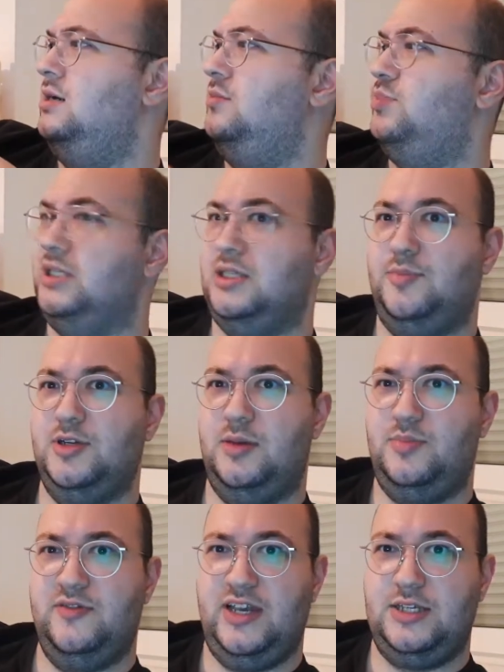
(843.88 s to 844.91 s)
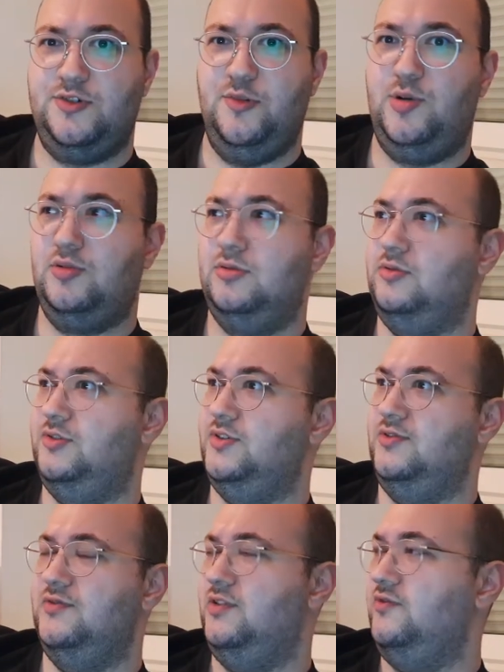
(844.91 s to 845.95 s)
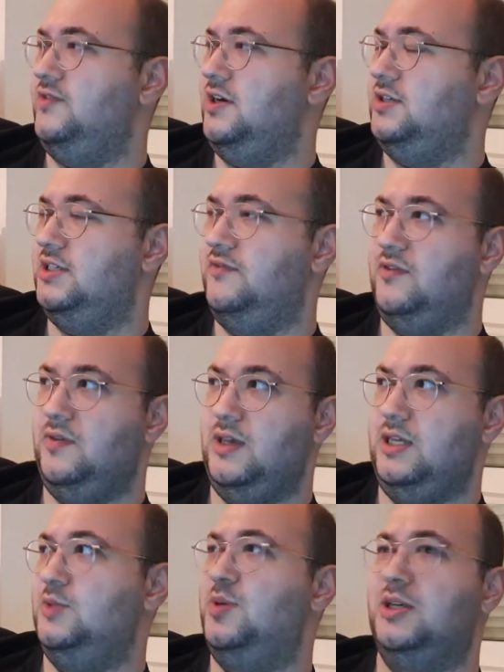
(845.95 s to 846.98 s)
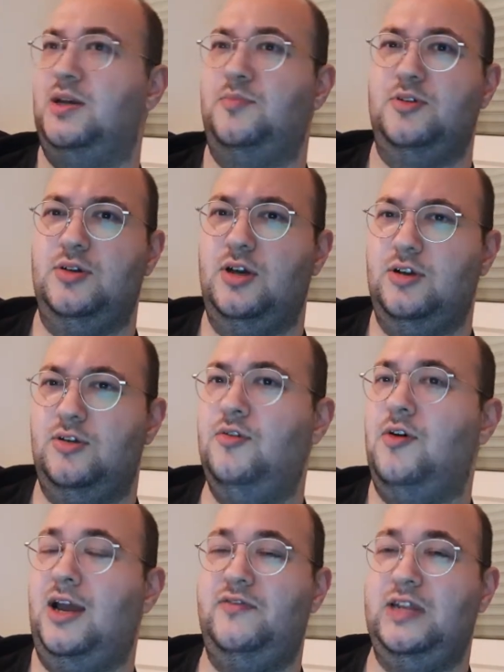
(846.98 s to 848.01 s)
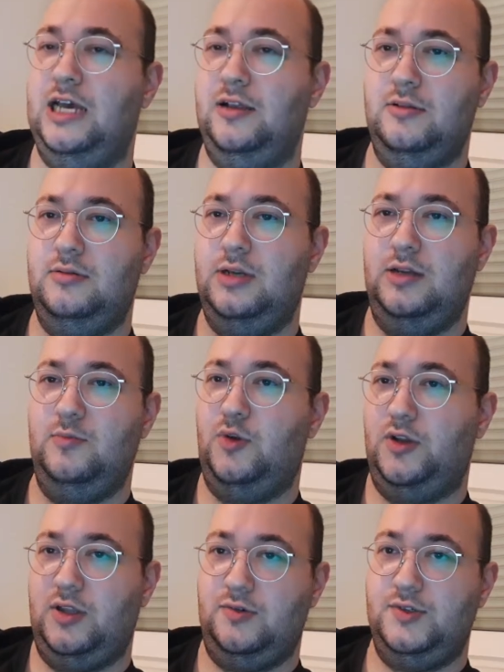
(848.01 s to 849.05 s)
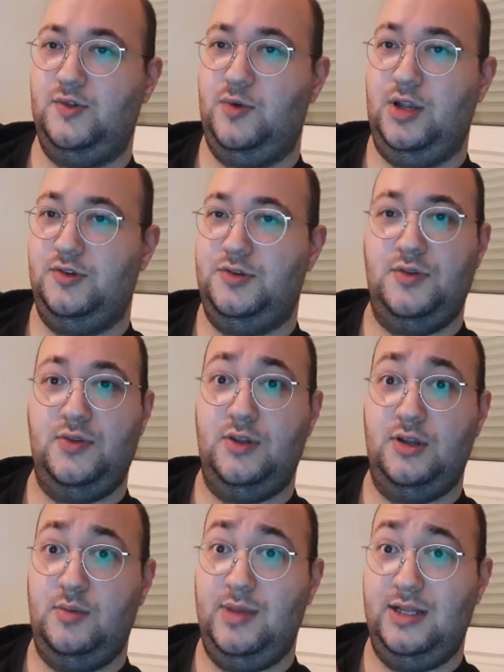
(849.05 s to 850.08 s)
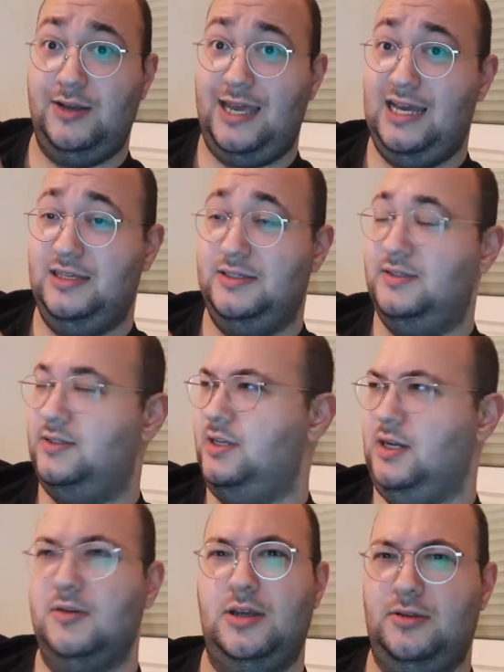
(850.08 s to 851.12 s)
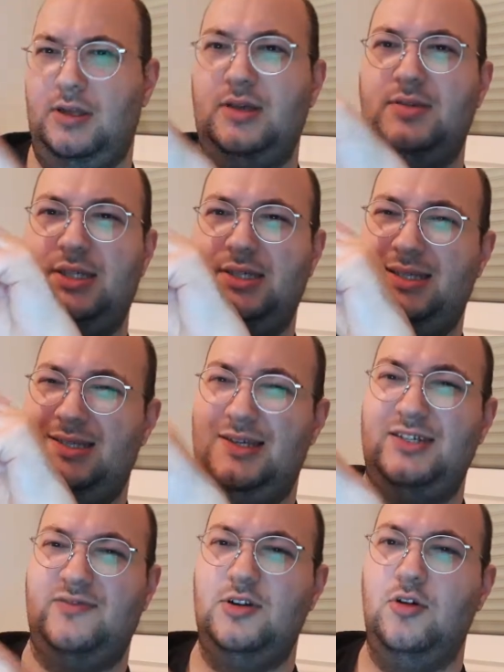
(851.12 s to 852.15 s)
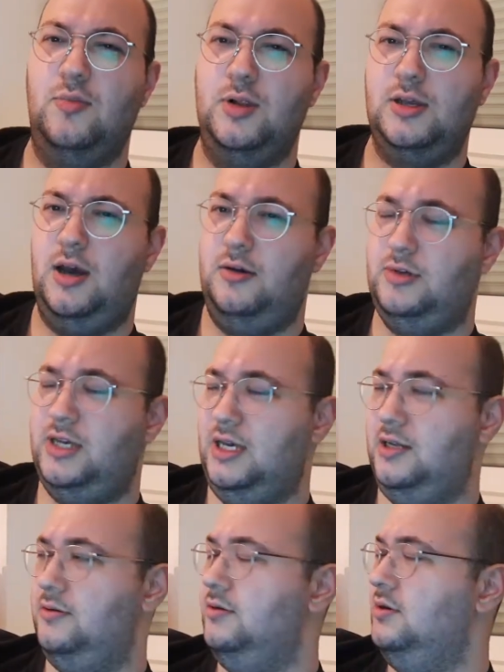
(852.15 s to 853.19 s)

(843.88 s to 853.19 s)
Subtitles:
Picked up a couple of extra bottles of various different things. Picked up a craft ale in one of those 330ml cans, you know, like just the size of a normal Coke can,